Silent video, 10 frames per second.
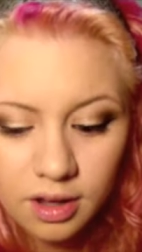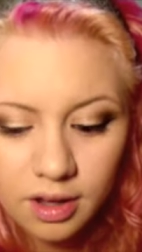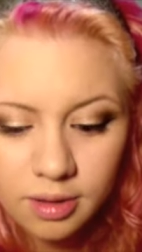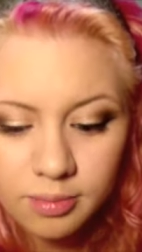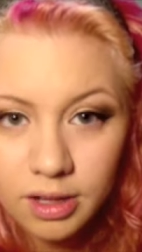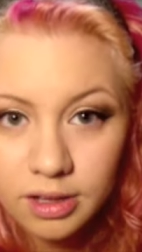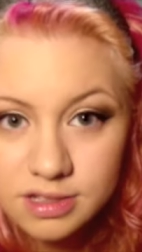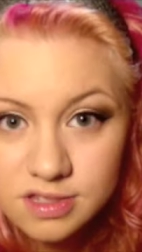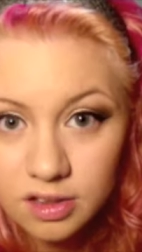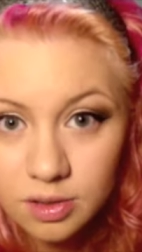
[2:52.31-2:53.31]
Um, I'll
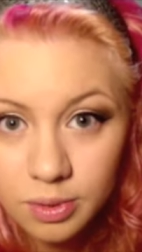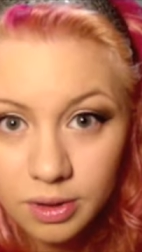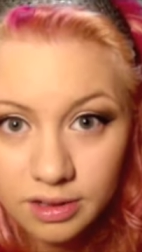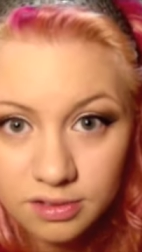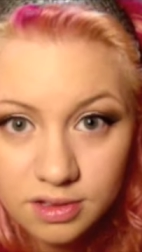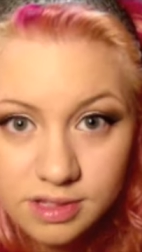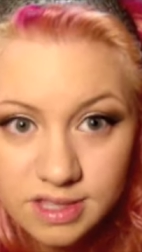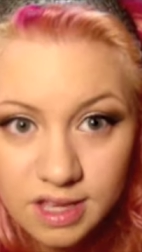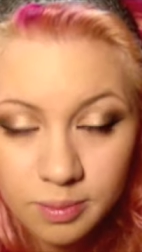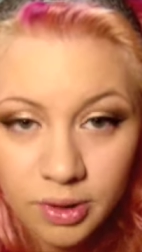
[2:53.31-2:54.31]
list all the products in the
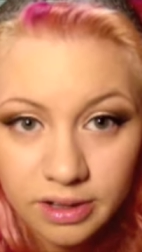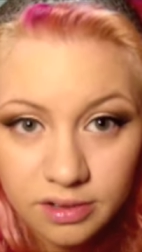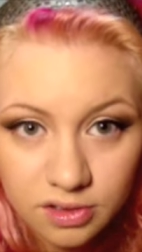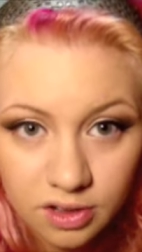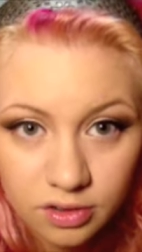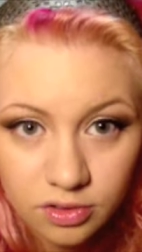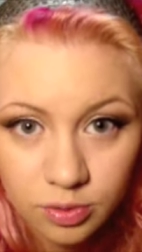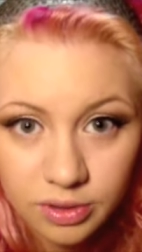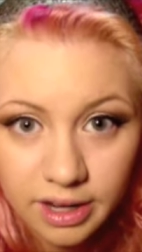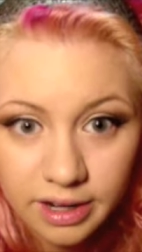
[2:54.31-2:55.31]
sidebar. I need to start
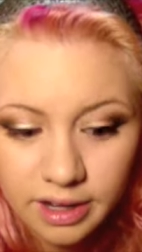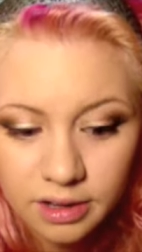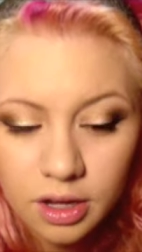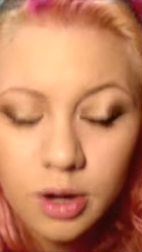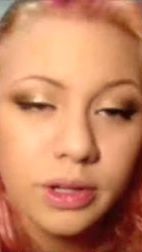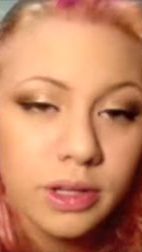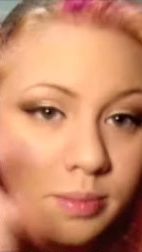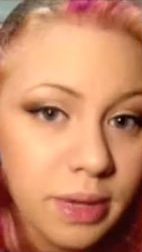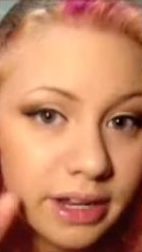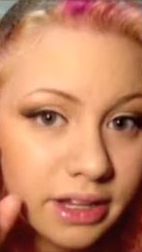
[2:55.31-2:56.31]
doing that again. Oh, and the
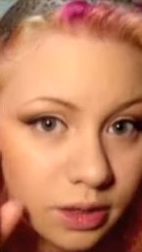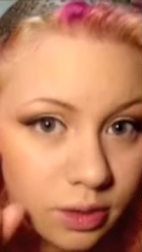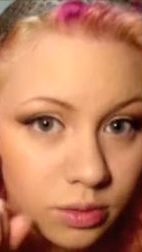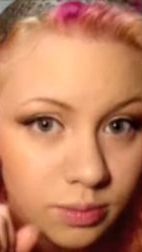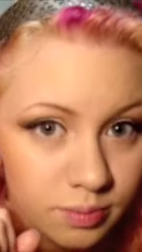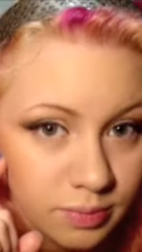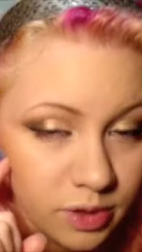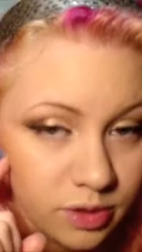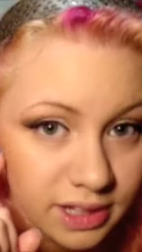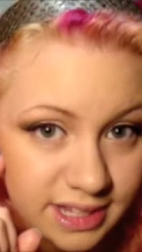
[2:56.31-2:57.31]
Petticoat
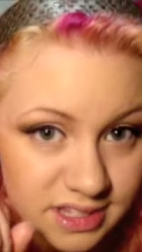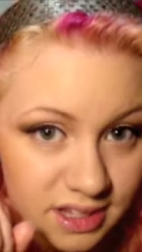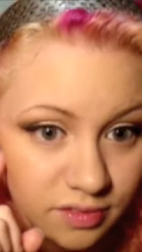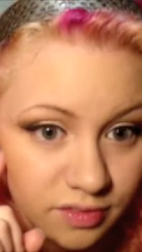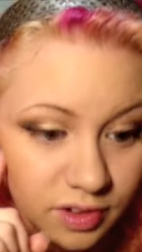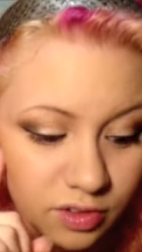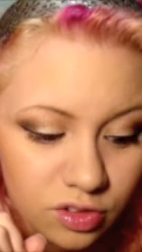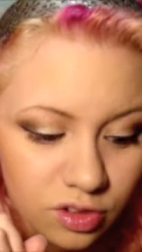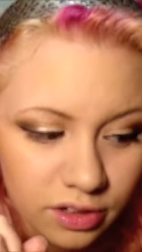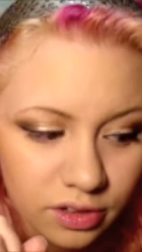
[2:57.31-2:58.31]
Mineralized Skin
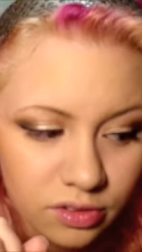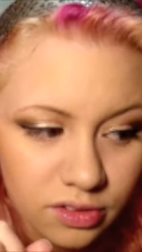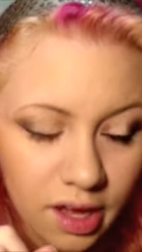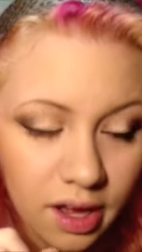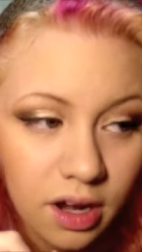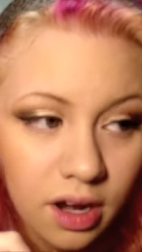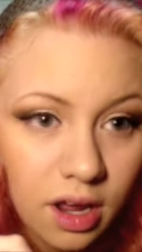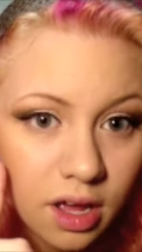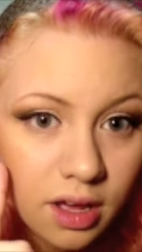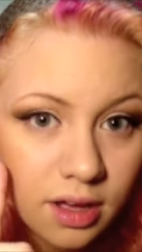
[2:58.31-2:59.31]
Finish. I use that
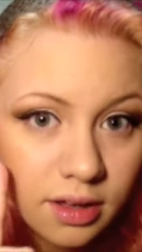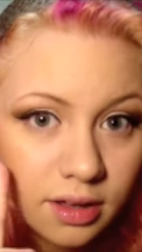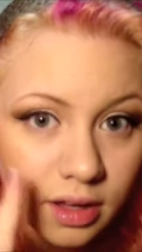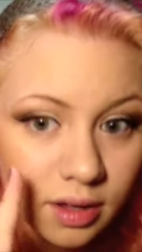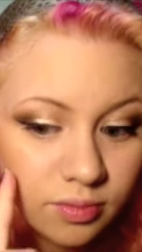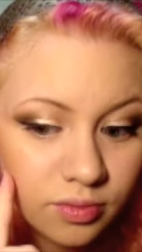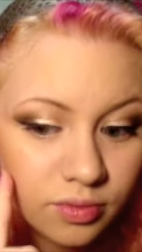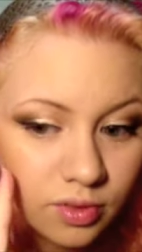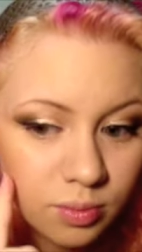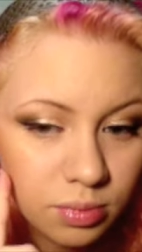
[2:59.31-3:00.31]
um,
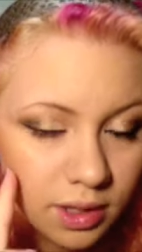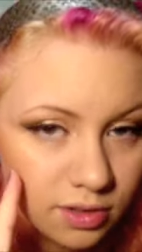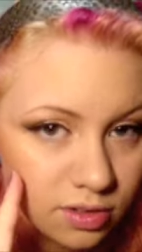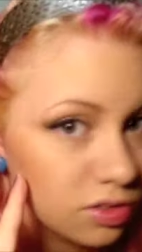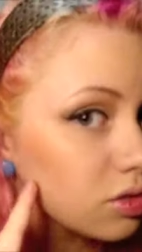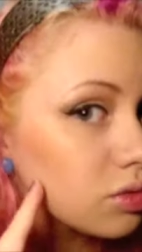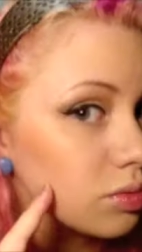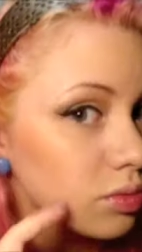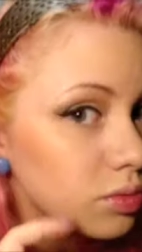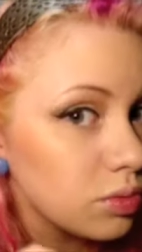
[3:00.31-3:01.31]
for blush.
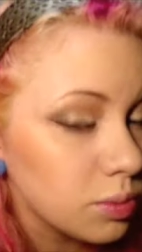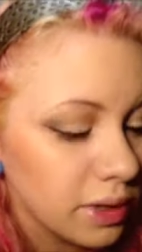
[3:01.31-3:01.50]
You